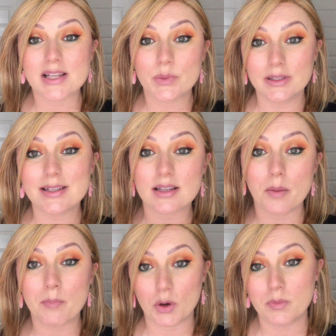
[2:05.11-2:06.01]
as well as
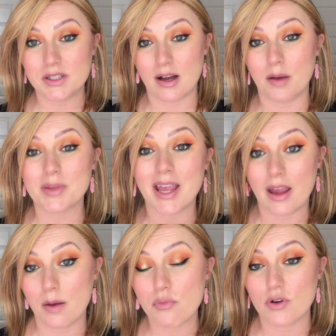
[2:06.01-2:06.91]
Belle Madame
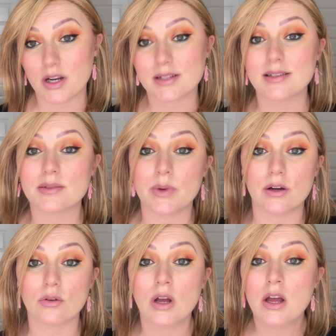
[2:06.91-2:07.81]
Care products as
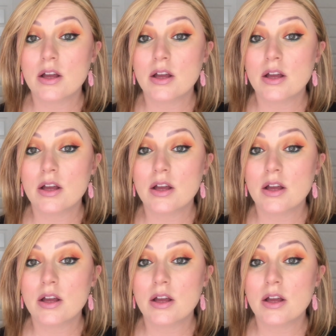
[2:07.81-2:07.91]
well.